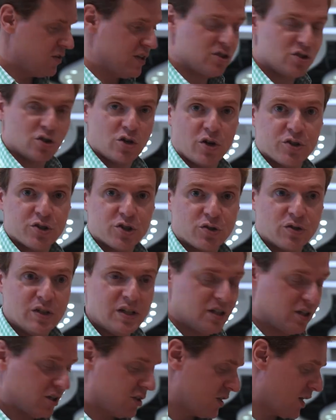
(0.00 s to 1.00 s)
this to Costa
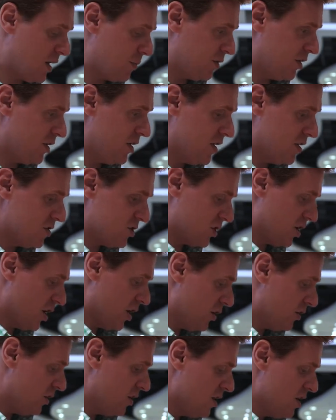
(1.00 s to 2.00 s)
Rica a couple of years
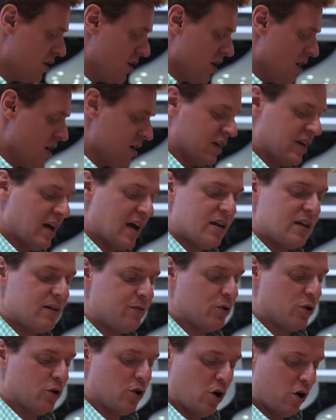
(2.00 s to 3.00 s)
ago. And again,
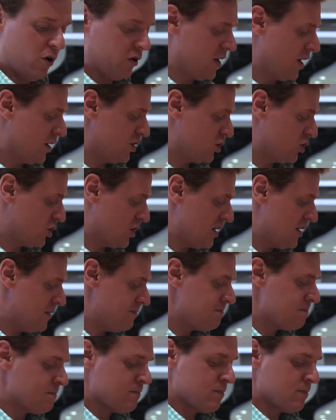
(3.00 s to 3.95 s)
if you're in a hot country,